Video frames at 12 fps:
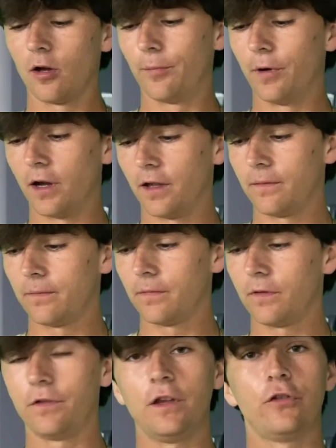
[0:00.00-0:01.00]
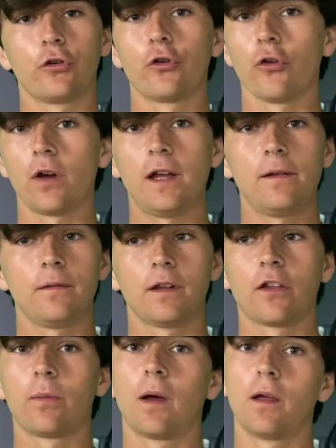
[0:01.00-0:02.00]
But these are great. It
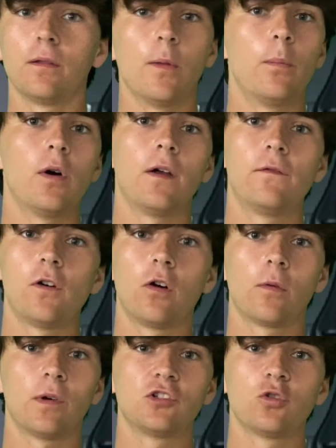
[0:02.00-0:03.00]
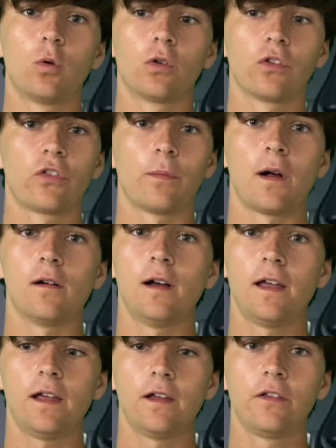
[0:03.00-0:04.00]
gets the blood flowing in my shoulders and my
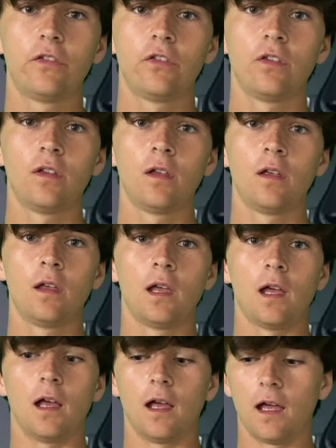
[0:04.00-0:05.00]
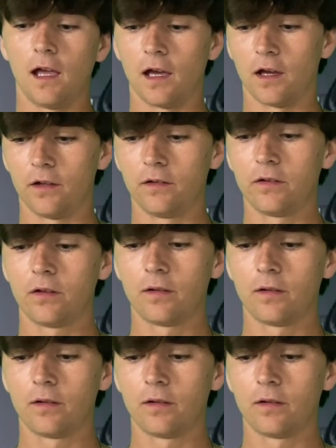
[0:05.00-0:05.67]
legs, and